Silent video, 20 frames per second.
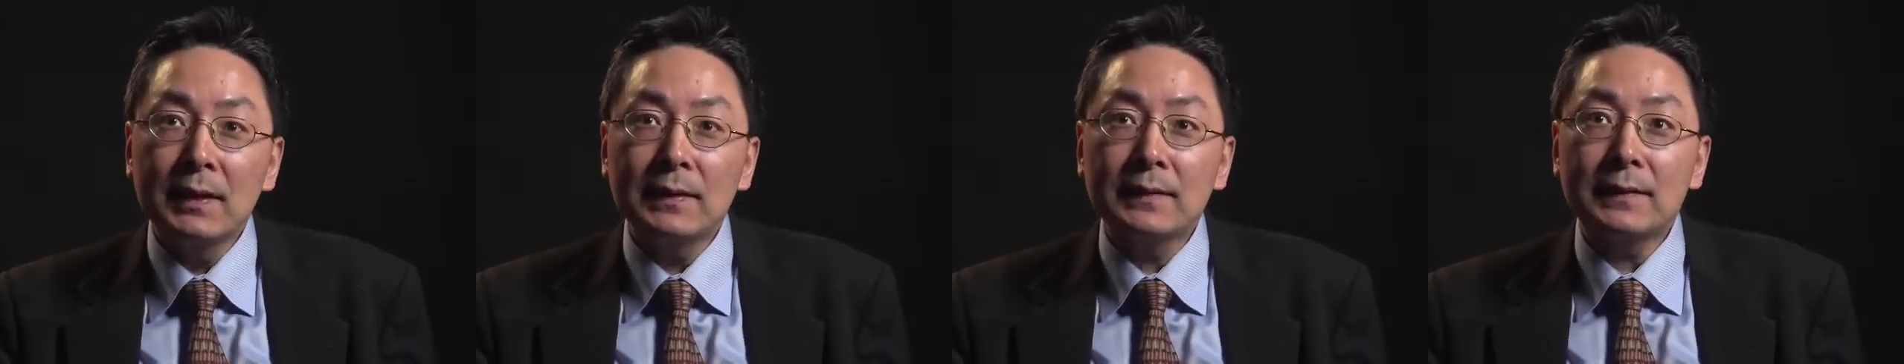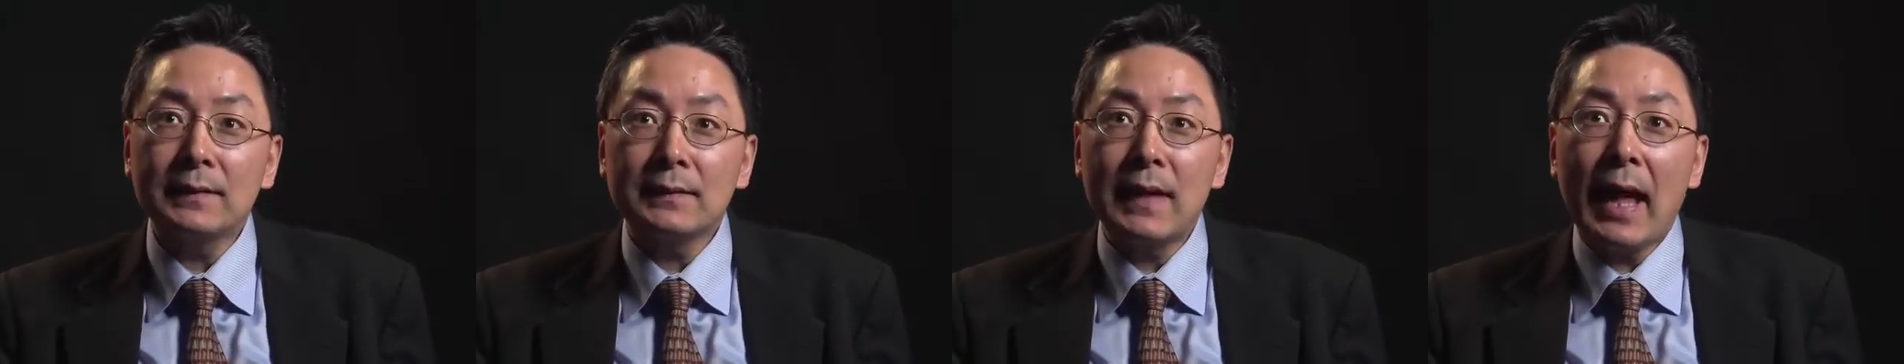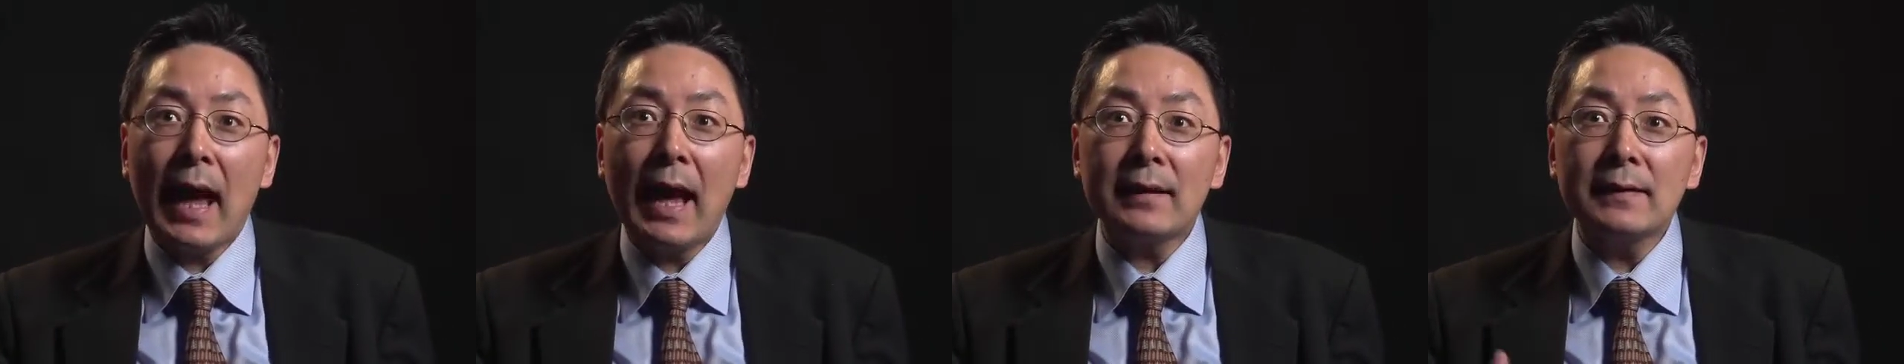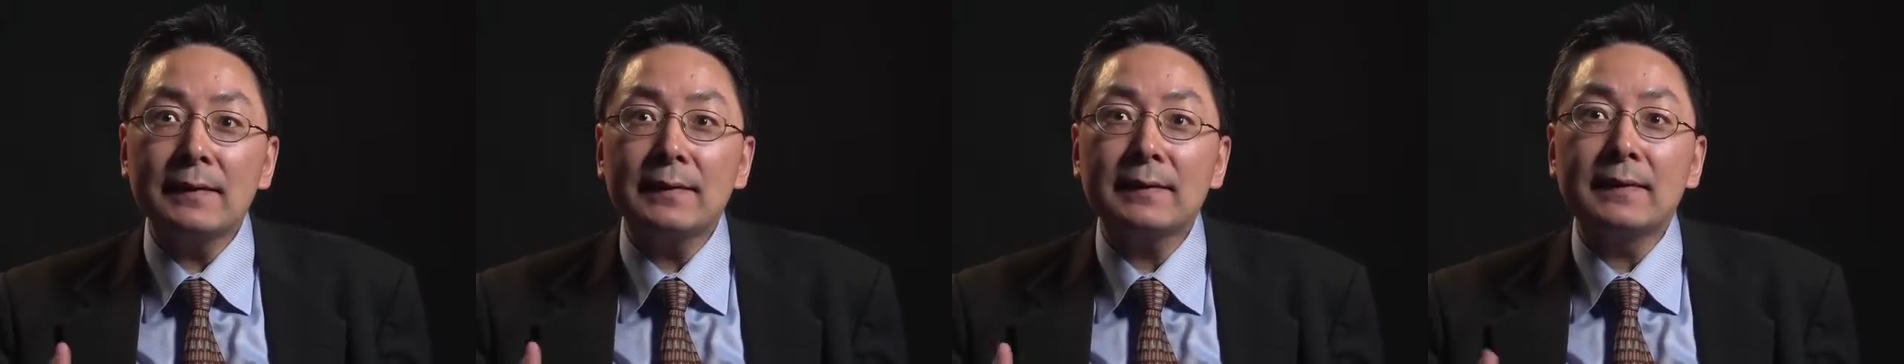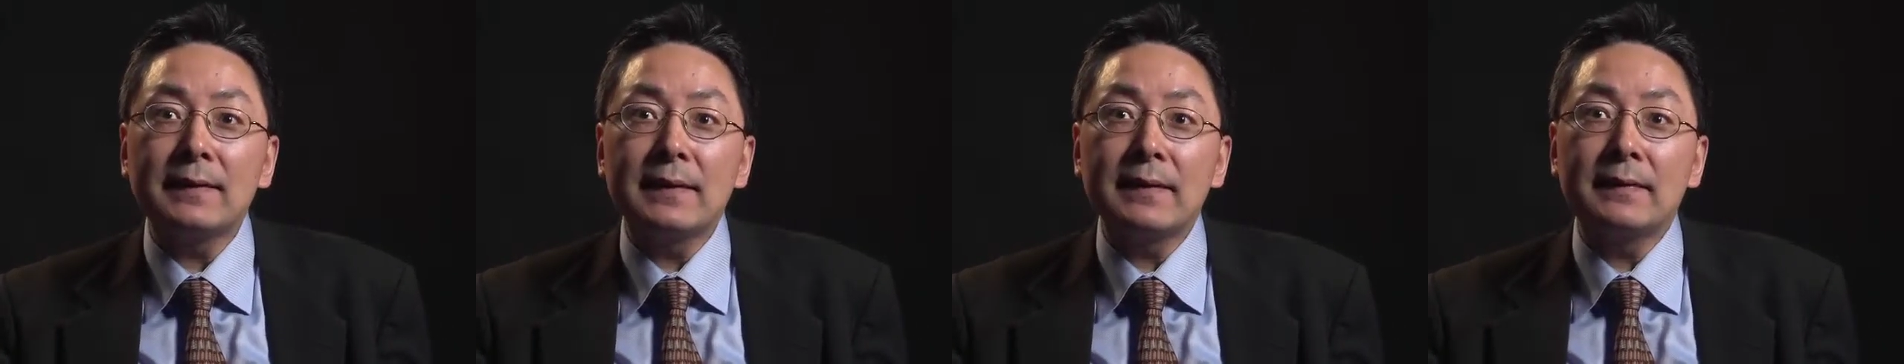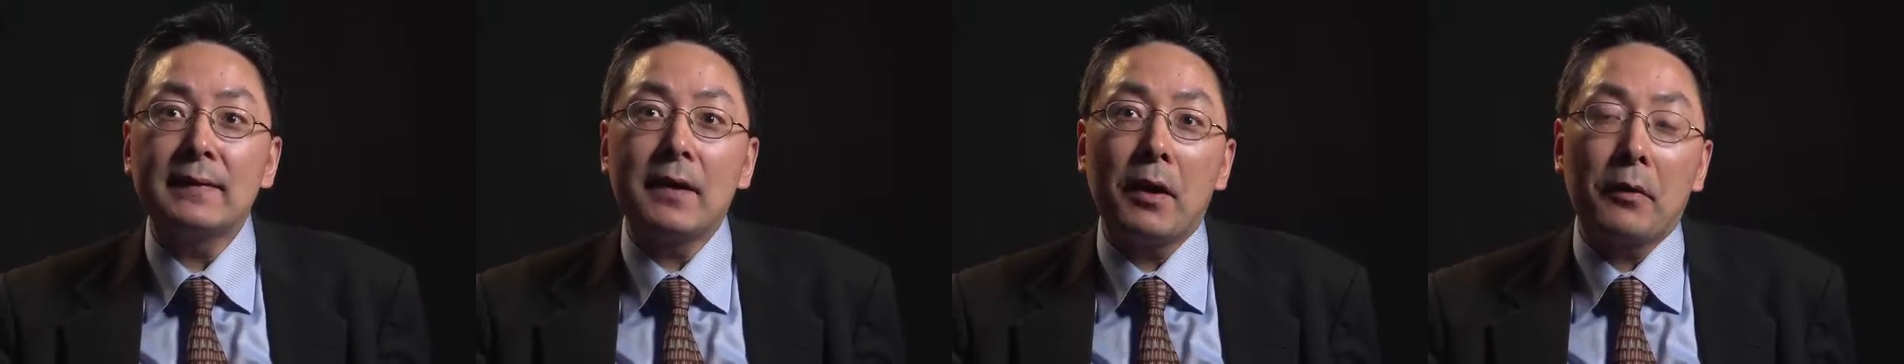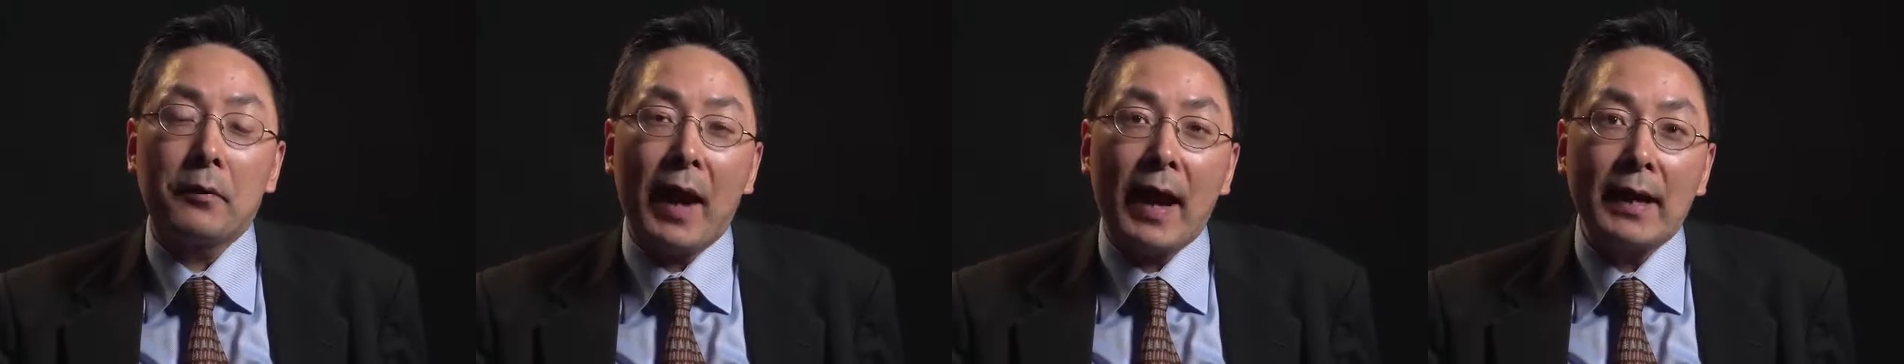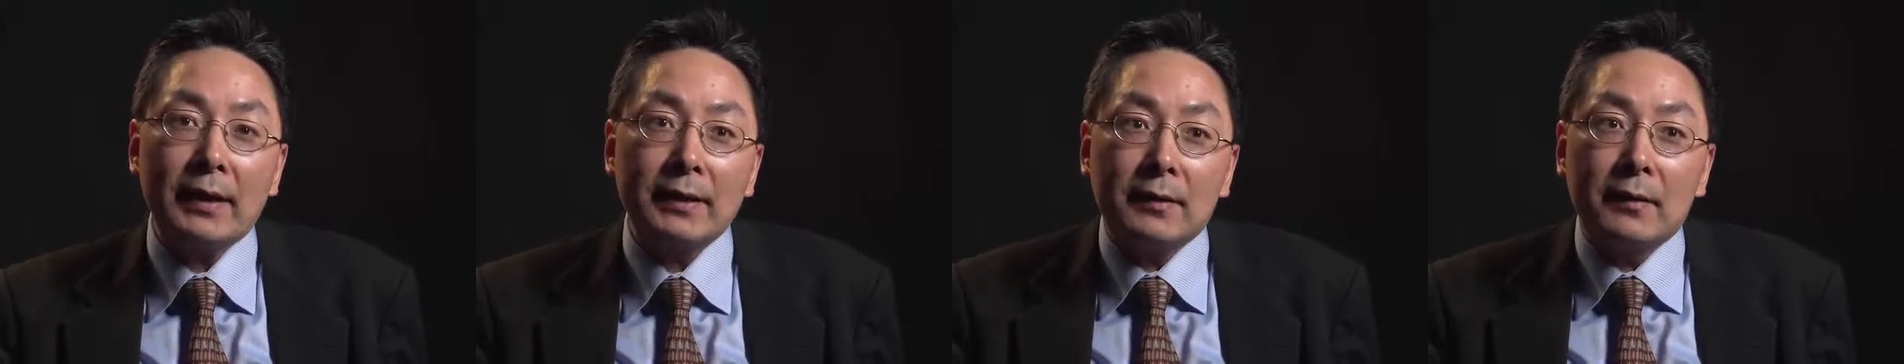So that is the
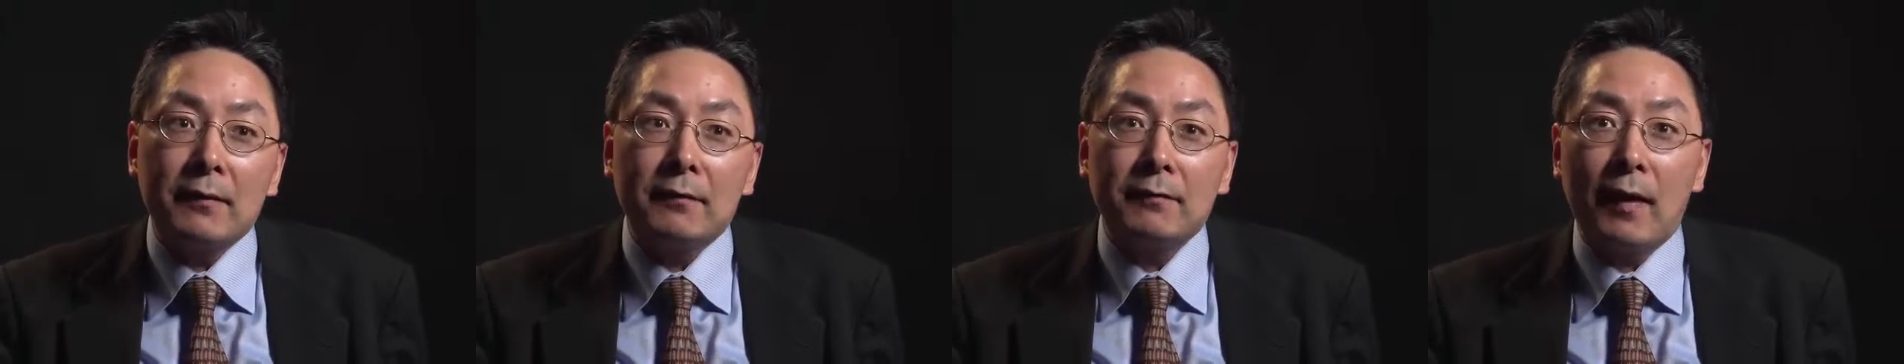theoretical